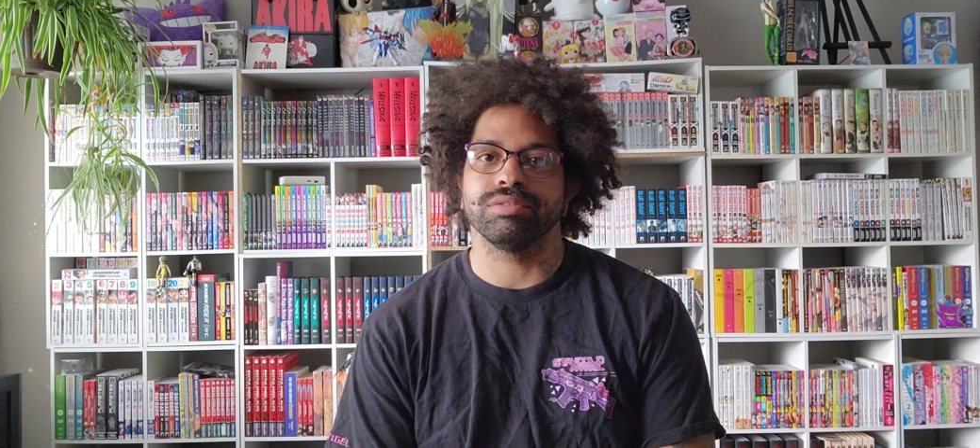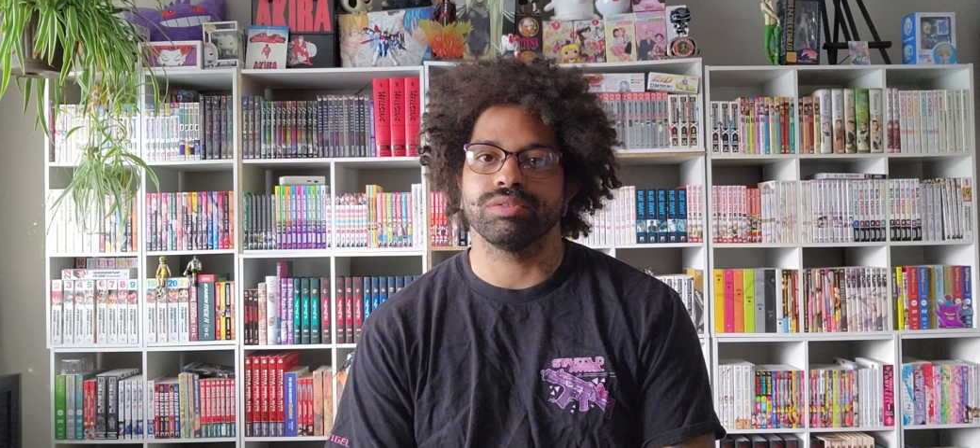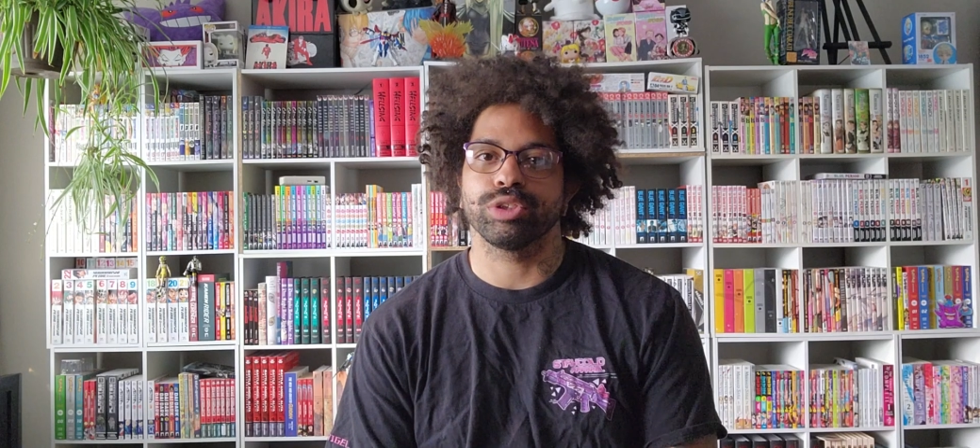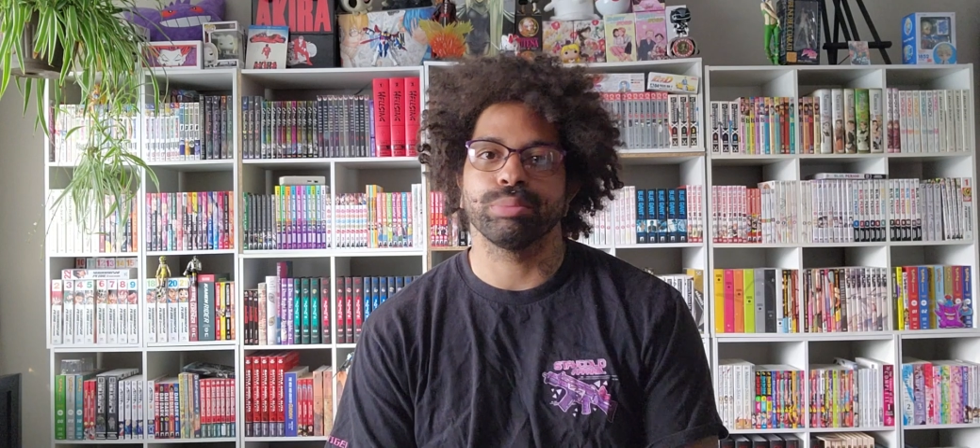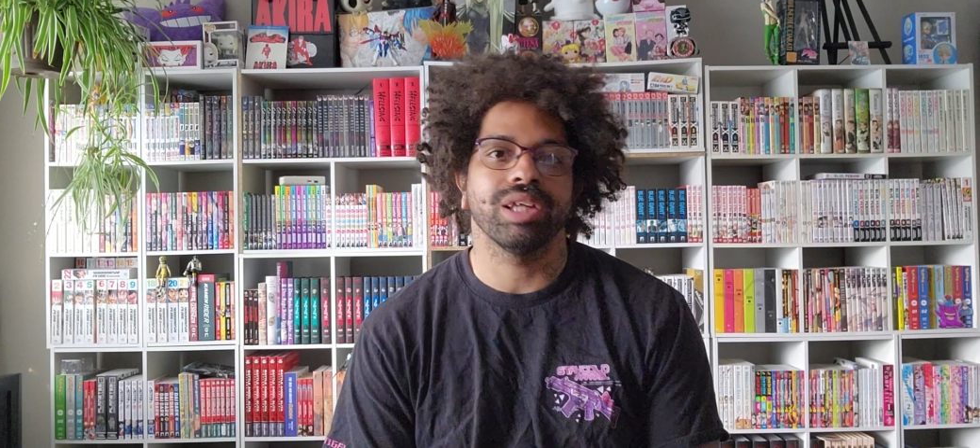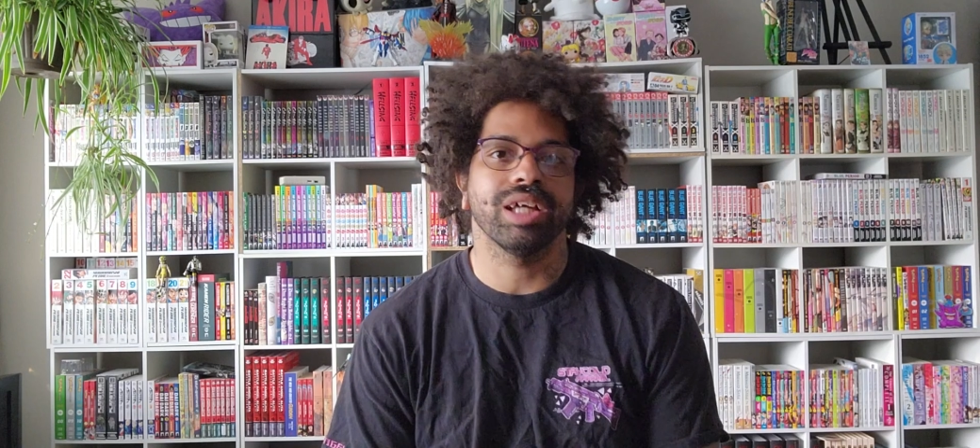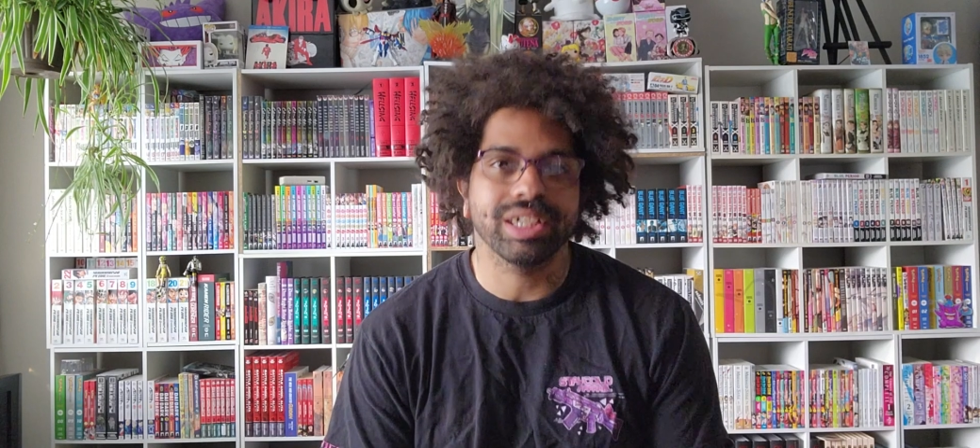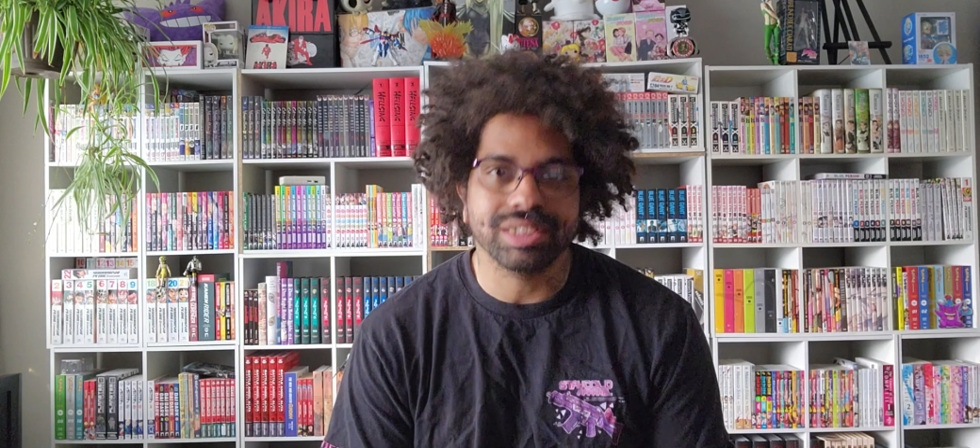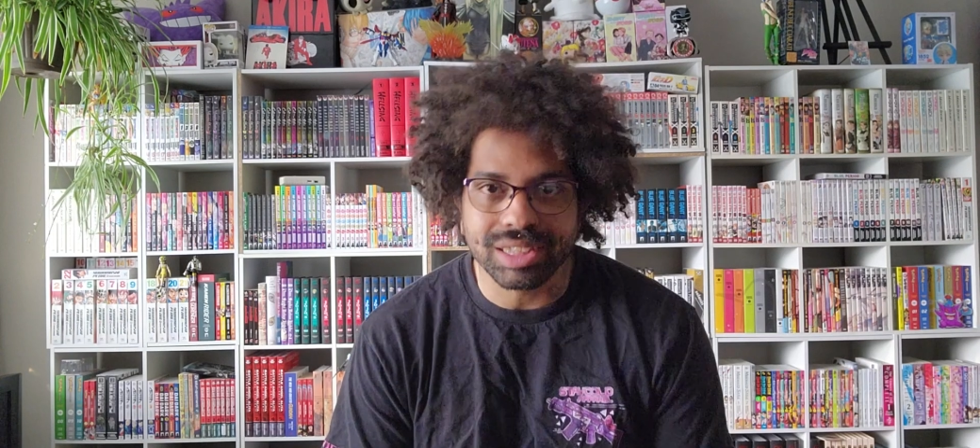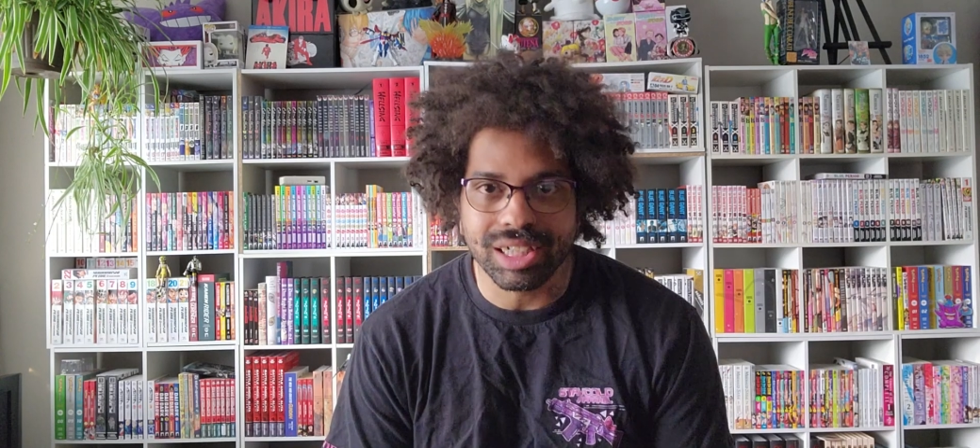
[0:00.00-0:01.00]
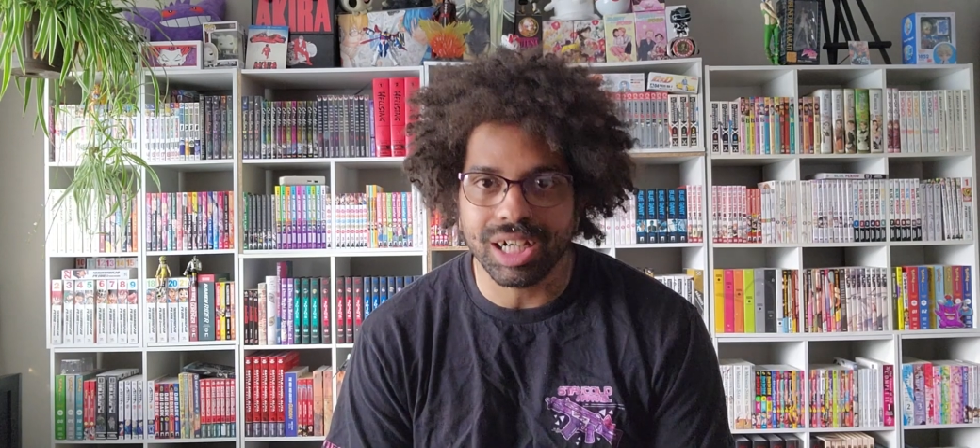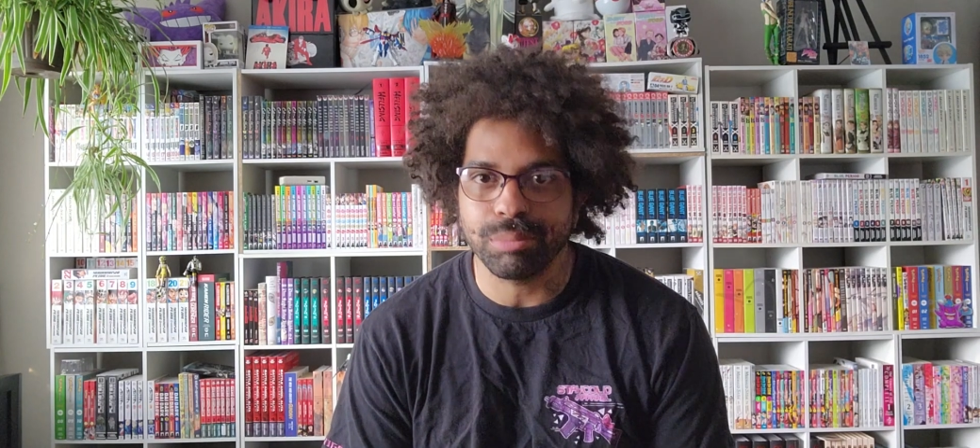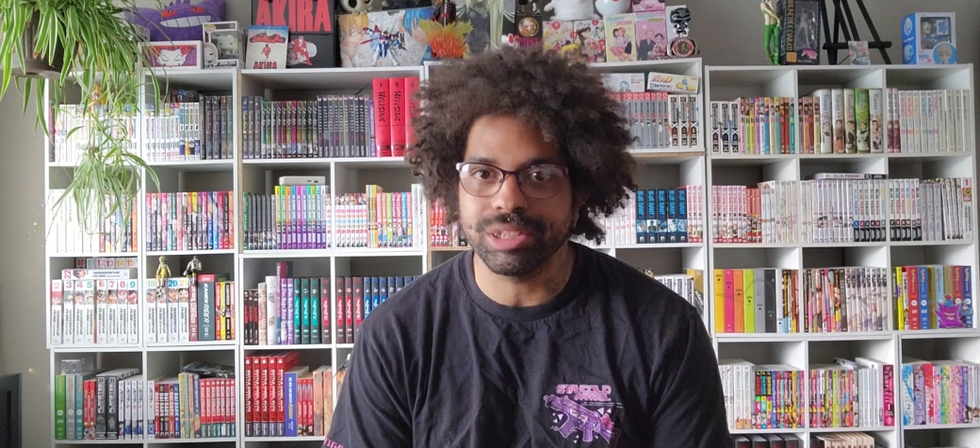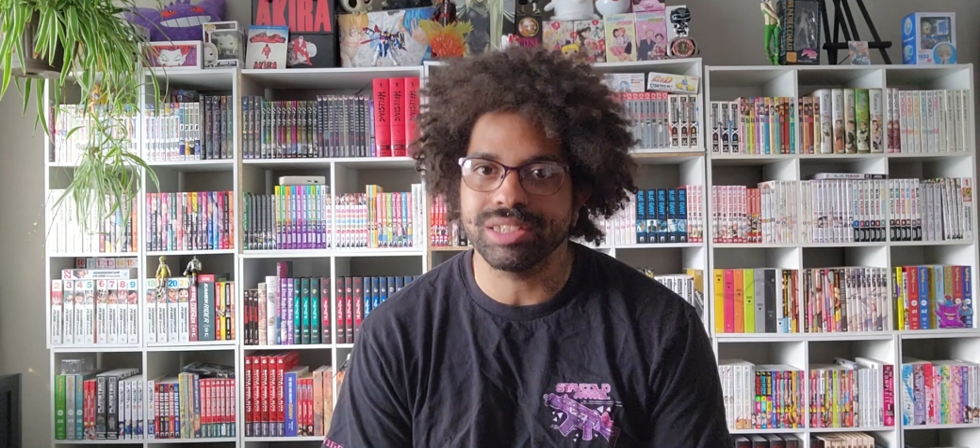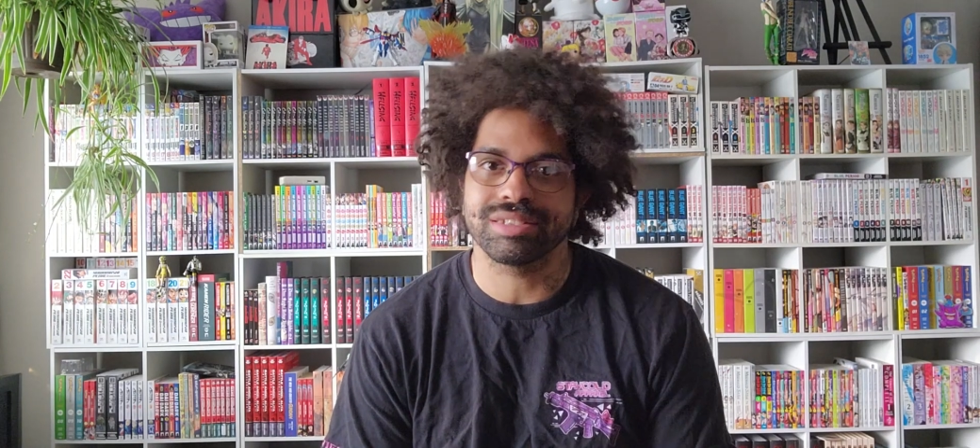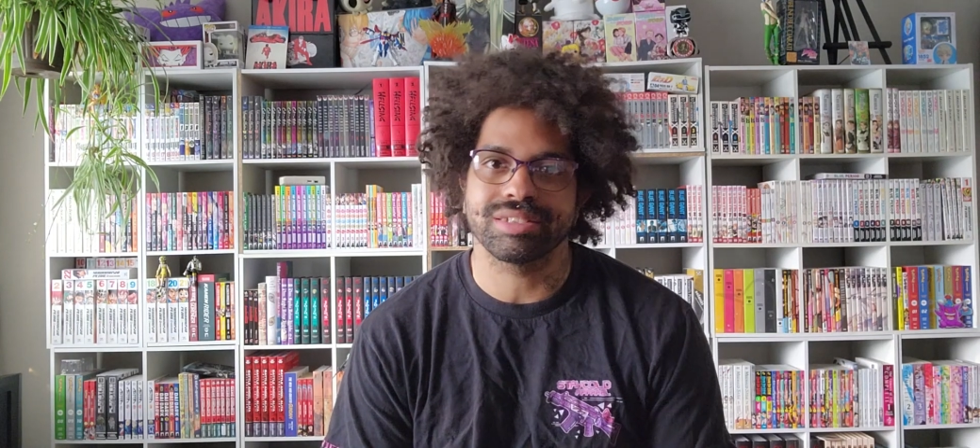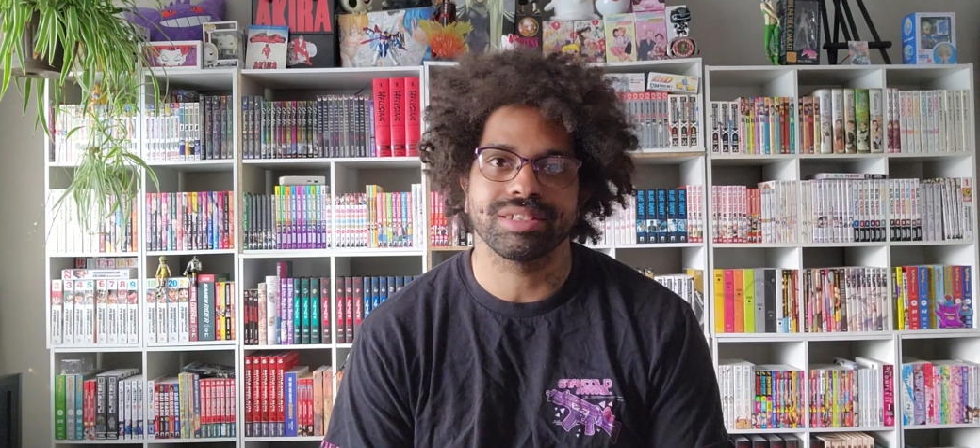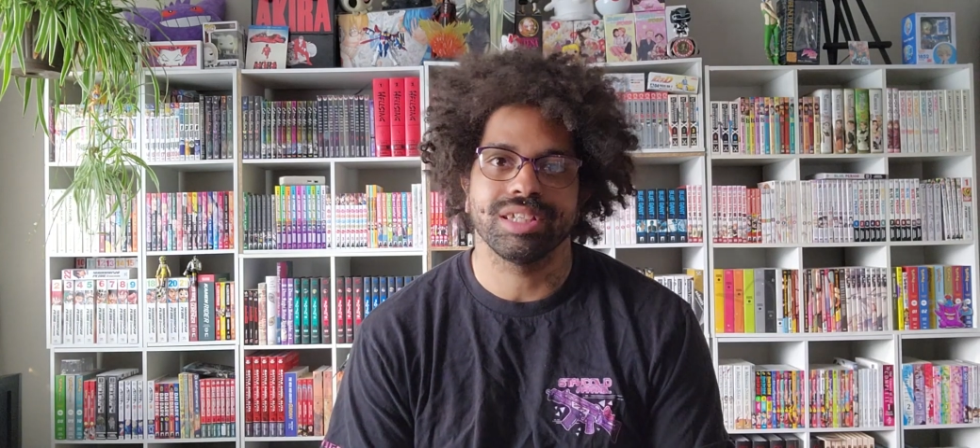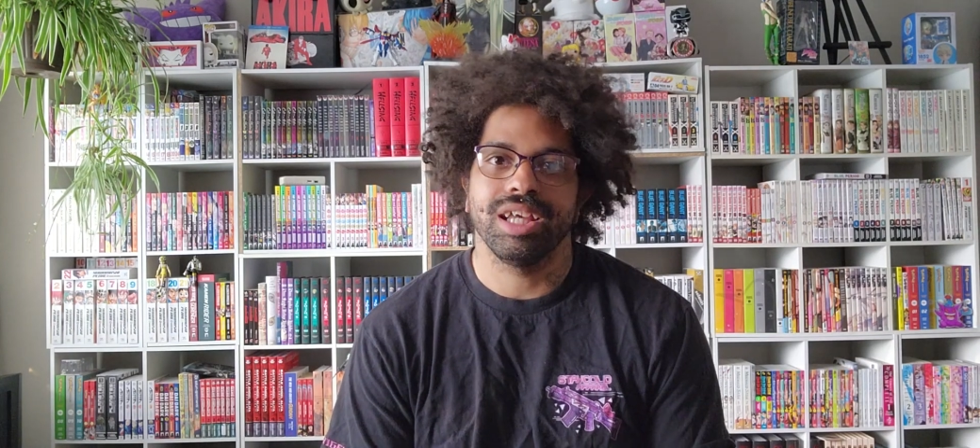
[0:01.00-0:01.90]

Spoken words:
replying to comments